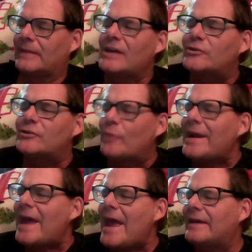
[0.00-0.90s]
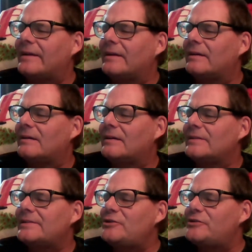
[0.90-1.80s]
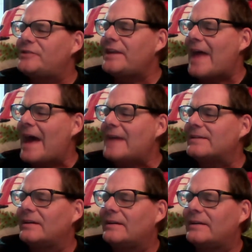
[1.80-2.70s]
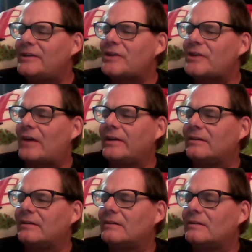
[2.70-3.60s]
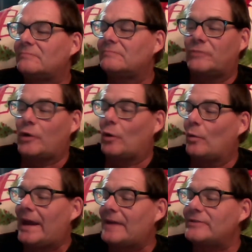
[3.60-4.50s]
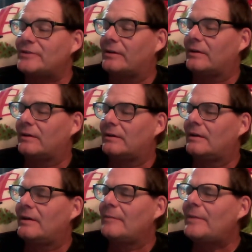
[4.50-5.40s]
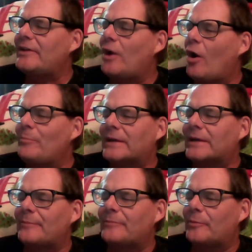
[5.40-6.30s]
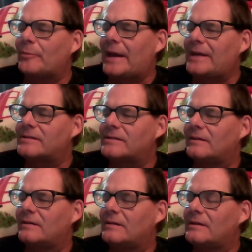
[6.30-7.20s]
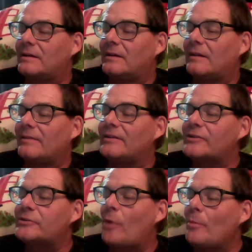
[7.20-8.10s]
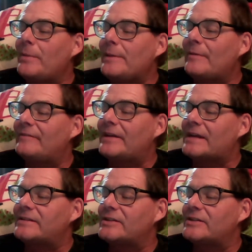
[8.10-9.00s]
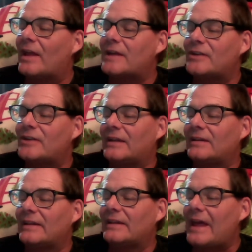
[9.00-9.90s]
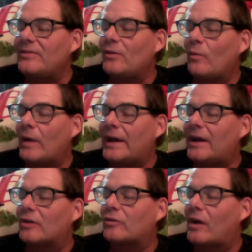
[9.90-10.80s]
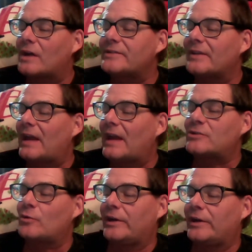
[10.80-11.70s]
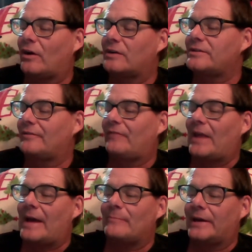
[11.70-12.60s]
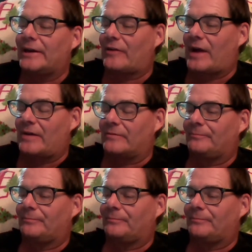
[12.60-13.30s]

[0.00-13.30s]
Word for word: Straight ahead! Did you see that? he shouted. No one answered, but they all picked up their pace. The small beam of Vanessa's flashlight led the way across the last 20 yards of flat, muddy ground